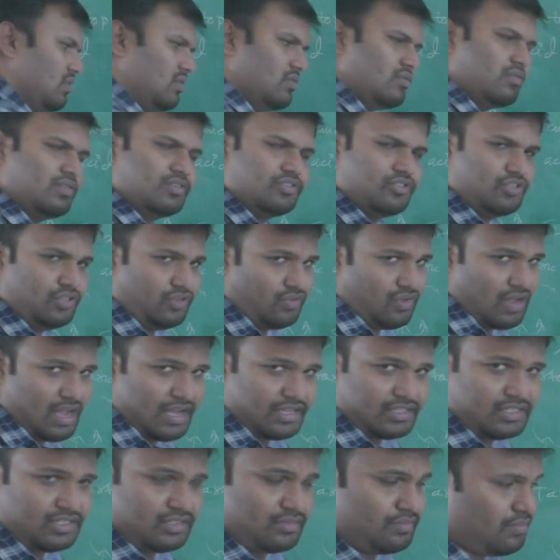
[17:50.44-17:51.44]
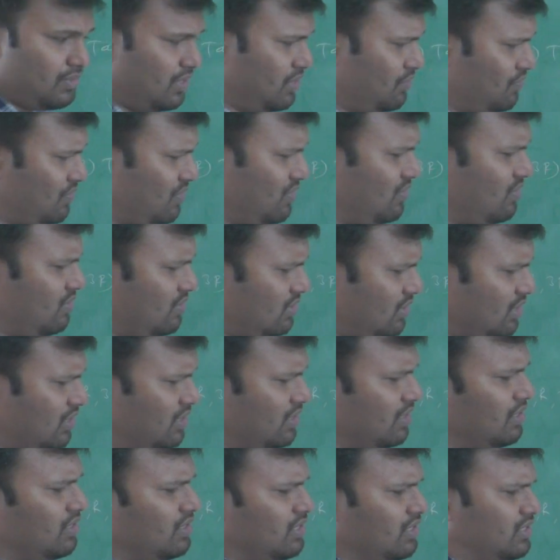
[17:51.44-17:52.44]
Okay, C2 axis, if
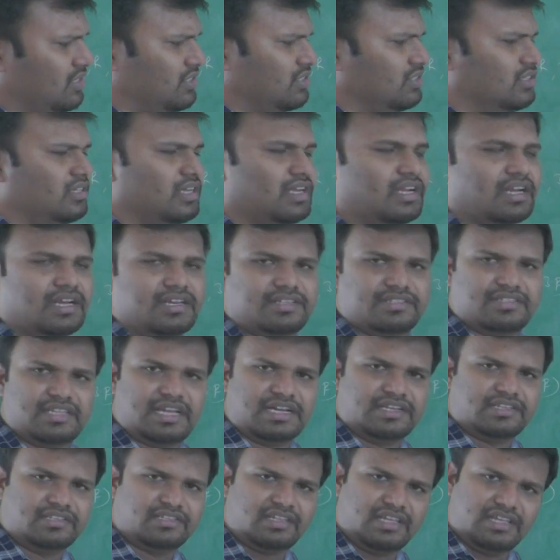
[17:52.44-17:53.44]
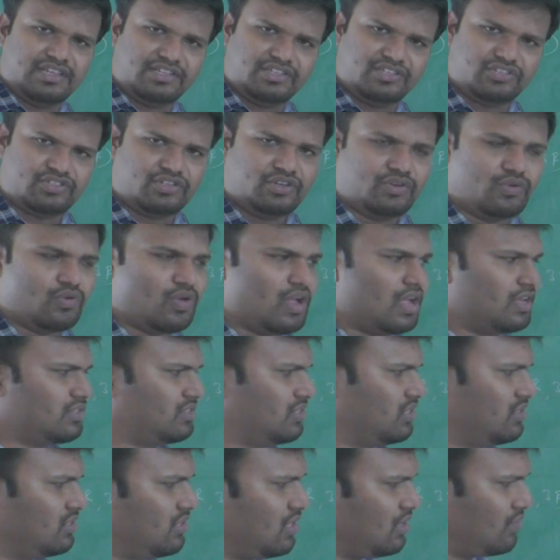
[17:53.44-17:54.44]
it indicates that there is a C2
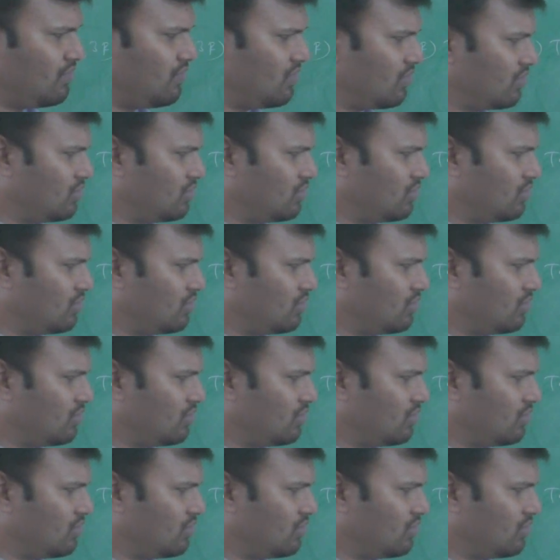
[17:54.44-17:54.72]
axis, therefore